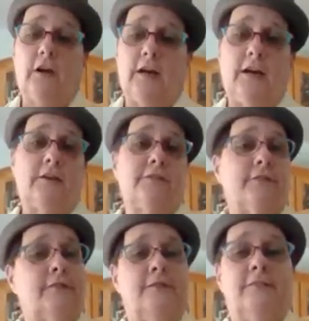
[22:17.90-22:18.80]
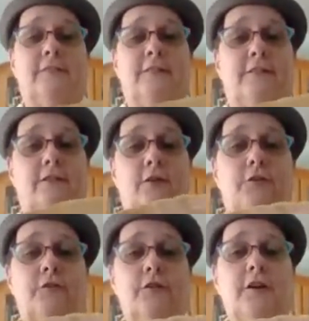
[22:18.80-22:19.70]
guys
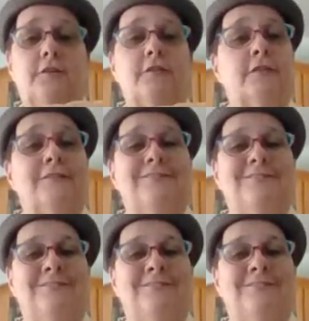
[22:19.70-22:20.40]
this it's is coming.